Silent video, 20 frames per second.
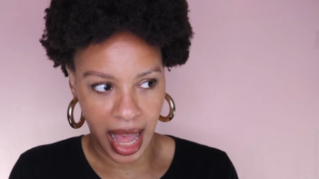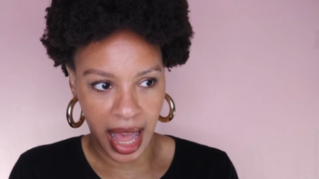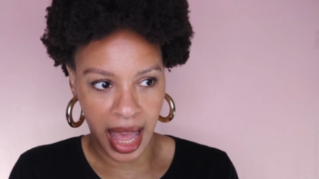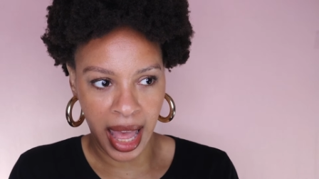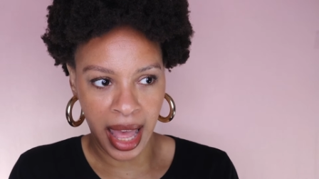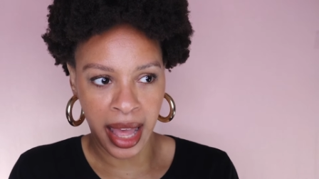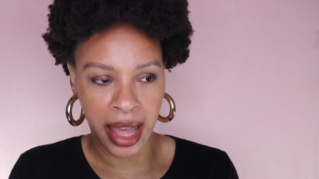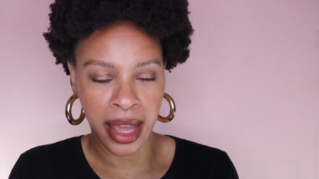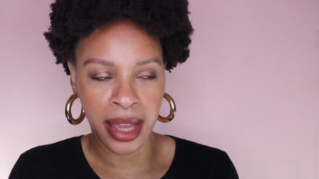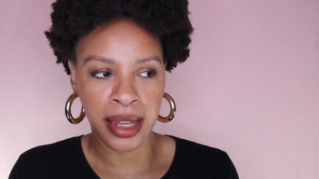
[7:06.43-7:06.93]

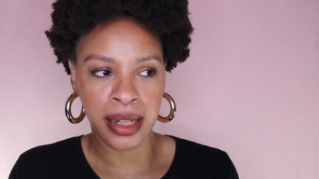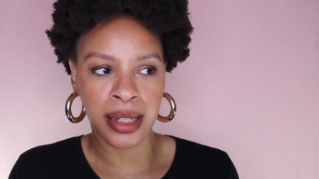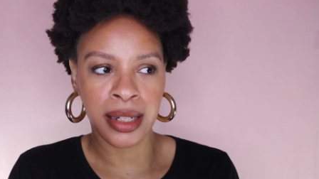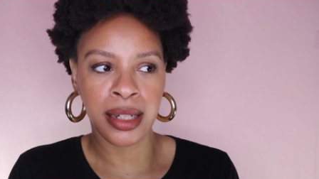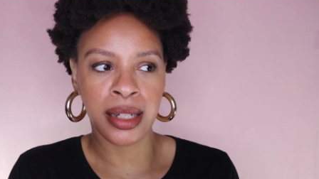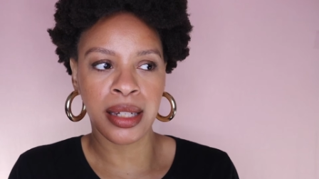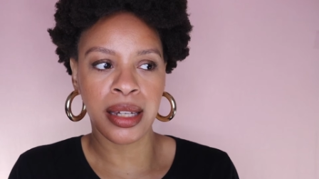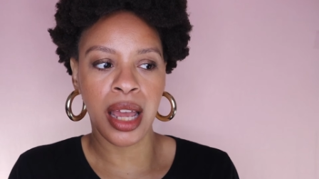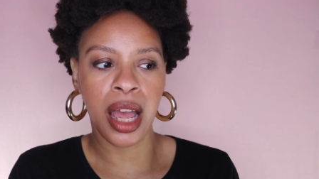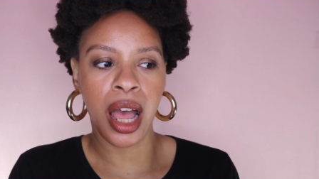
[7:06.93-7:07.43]

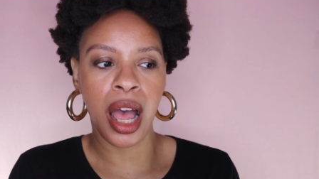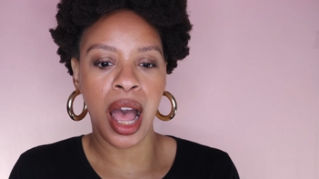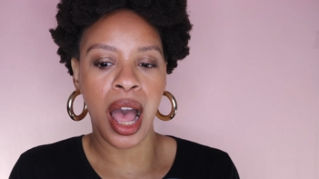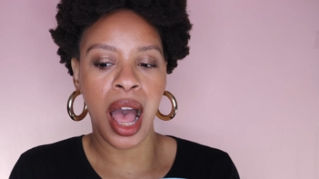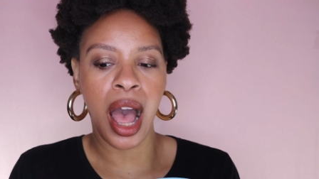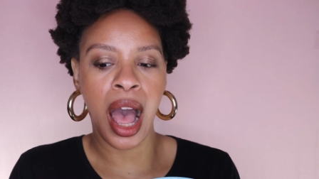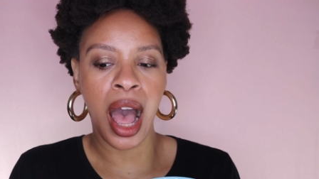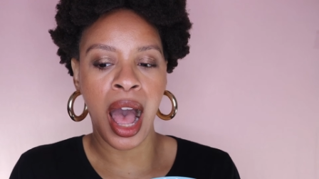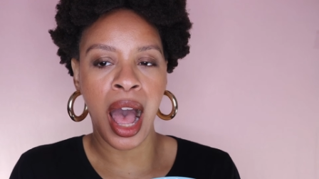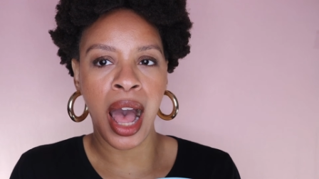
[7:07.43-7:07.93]
And
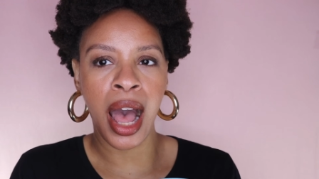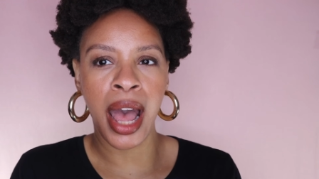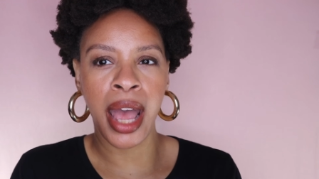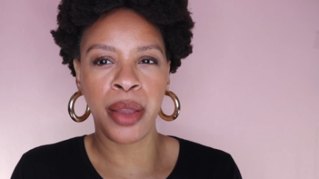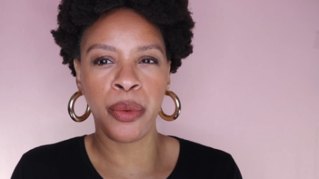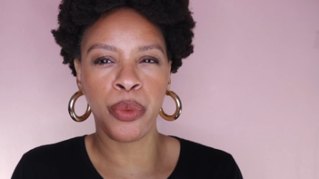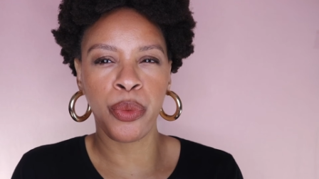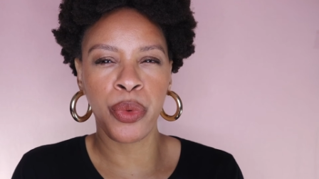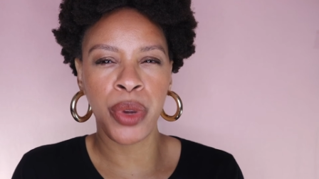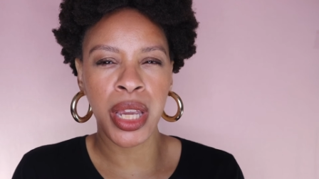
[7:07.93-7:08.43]

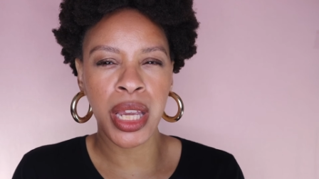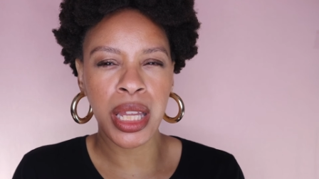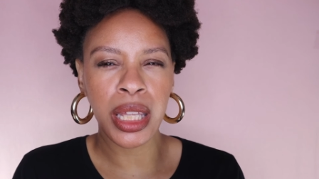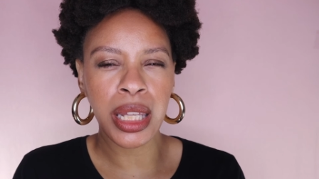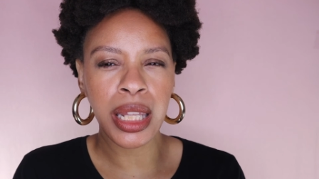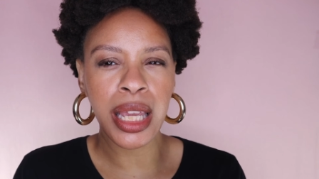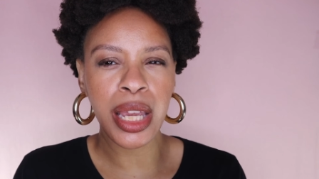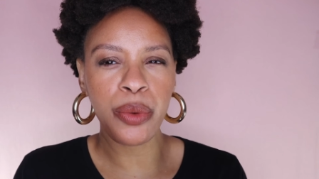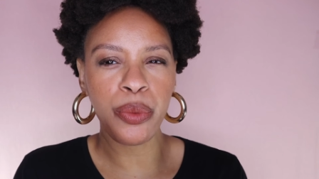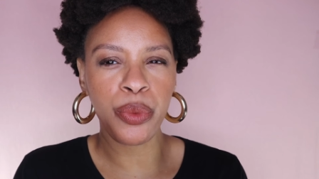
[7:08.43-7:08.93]
I
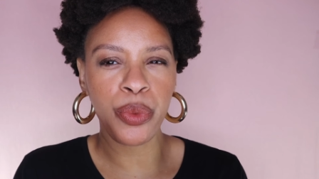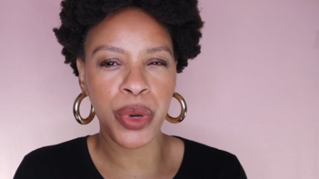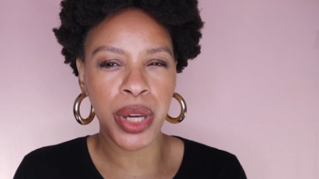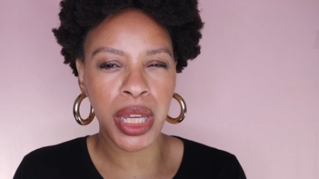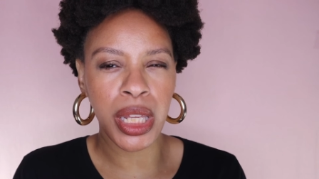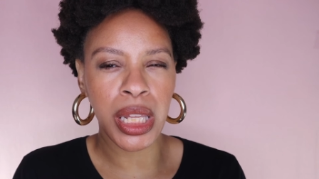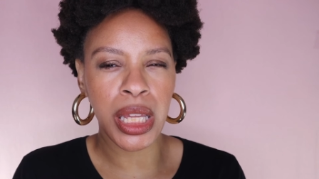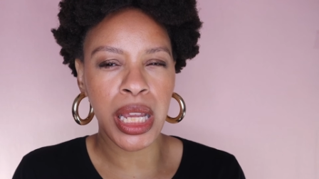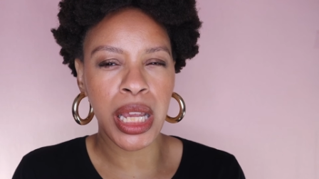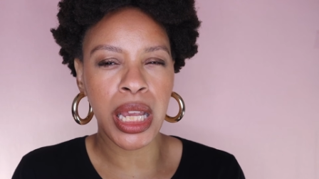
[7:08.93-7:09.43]
really,
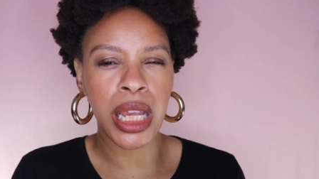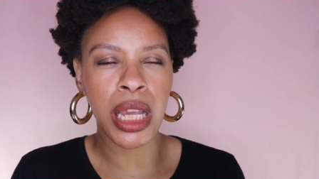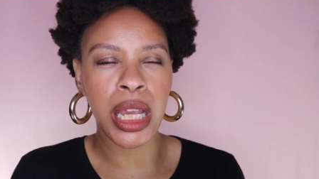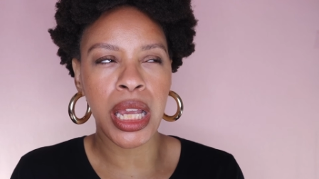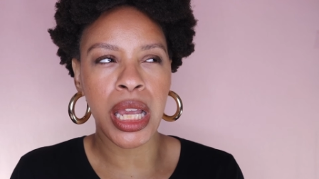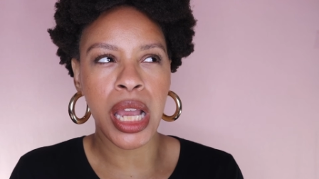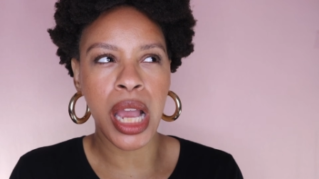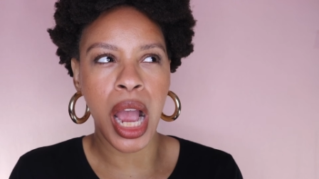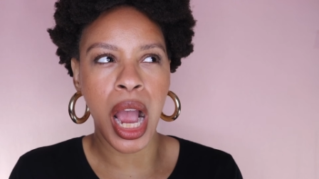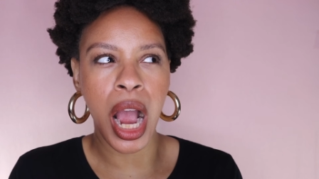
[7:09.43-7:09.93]

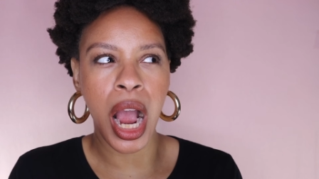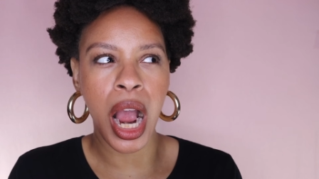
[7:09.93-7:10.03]
really